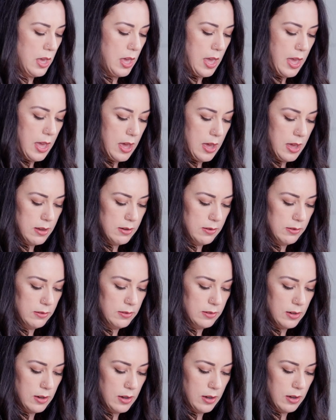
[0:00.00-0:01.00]

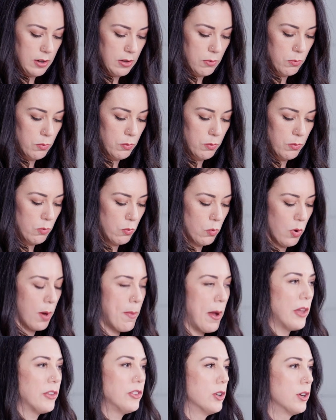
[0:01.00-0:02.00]
and we're
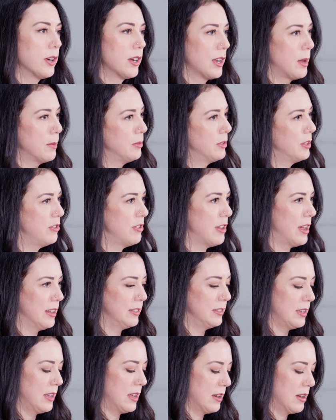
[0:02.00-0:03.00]
about to hook it up to the
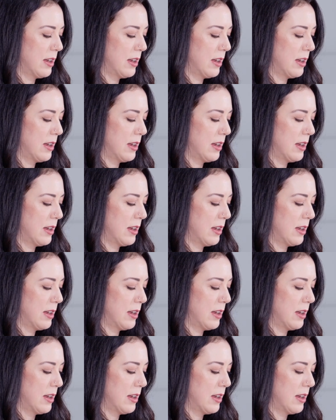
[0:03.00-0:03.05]
chassis,